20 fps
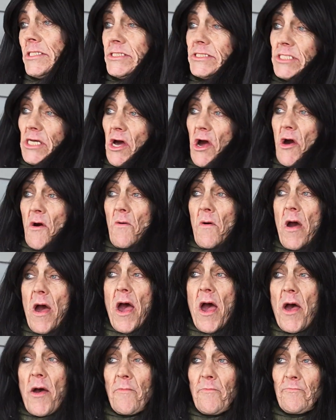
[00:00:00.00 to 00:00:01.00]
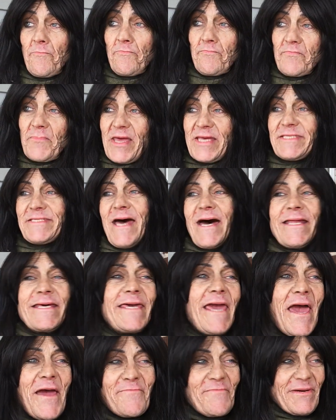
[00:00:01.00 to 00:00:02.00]
So, it's not a
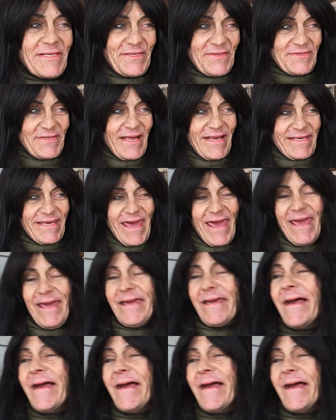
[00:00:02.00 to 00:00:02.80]
gang. Muslim's not a gang.